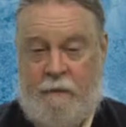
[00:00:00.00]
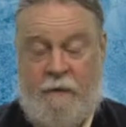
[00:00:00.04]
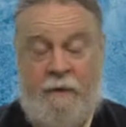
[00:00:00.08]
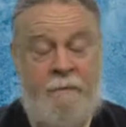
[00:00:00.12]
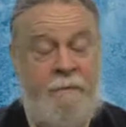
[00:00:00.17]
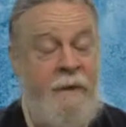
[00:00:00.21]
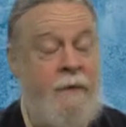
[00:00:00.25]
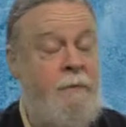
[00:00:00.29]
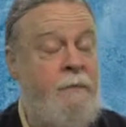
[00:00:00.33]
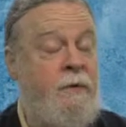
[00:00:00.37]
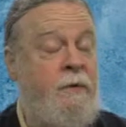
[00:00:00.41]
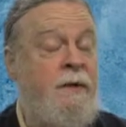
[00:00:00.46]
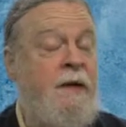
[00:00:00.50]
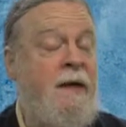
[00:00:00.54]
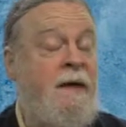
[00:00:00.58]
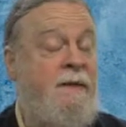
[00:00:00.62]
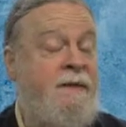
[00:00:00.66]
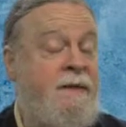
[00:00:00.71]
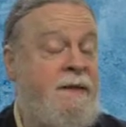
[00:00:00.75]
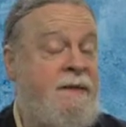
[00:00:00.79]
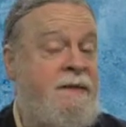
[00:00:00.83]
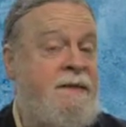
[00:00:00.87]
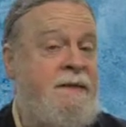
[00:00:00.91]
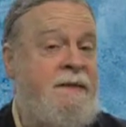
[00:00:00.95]
Remember,
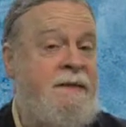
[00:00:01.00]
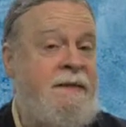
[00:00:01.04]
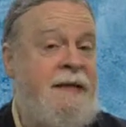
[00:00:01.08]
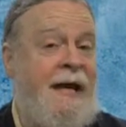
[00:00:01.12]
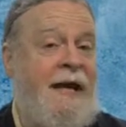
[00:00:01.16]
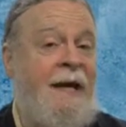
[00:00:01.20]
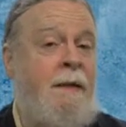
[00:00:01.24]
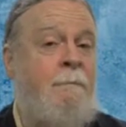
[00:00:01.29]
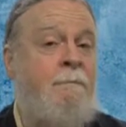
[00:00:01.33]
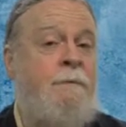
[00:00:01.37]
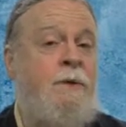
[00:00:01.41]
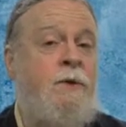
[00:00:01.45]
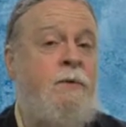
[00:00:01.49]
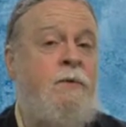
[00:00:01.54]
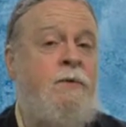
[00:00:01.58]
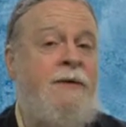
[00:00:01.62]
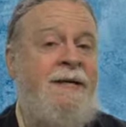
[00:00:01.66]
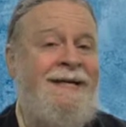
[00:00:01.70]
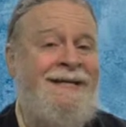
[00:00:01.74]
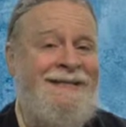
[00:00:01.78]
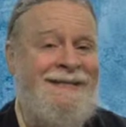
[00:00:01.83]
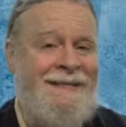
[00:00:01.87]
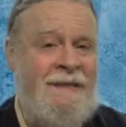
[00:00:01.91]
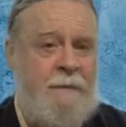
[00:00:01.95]
this is a
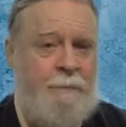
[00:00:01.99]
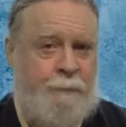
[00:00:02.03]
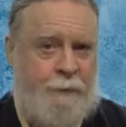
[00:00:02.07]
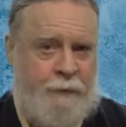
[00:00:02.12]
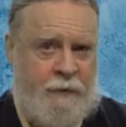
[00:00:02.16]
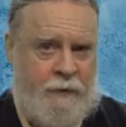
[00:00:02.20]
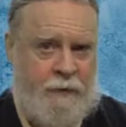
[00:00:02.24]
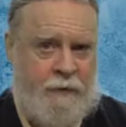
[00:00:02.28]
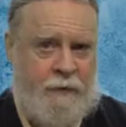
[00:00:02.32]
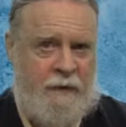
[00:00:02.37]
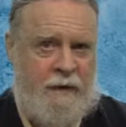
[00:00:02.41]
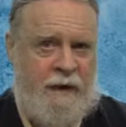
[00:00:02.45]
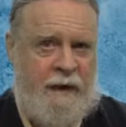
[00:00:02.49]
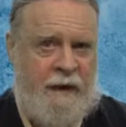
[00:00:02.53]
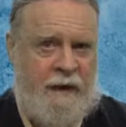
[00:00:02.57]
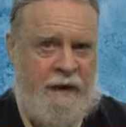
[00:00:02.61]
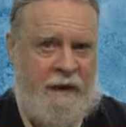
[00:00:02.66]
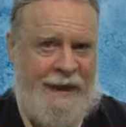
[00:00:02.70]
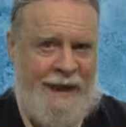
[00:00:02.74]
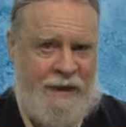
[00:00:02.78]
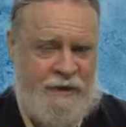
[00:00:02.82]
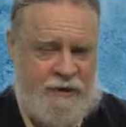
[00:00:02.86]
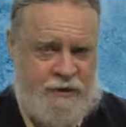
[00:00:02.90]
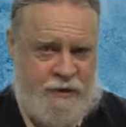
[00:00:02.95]
municipal
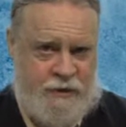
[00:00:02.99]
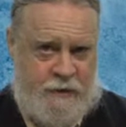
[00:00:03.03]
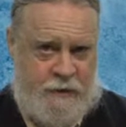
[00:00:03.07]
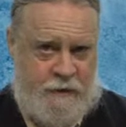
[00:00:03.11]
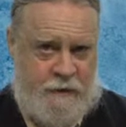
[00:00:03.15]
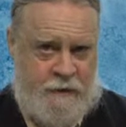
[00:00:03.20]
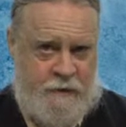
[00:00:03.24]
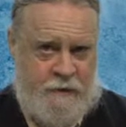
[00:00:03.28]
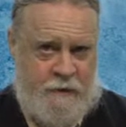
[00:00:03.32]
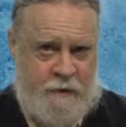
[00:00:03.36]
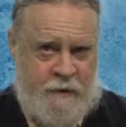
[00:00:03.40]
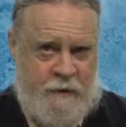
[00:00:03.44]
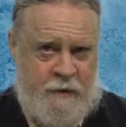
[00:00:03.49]
election.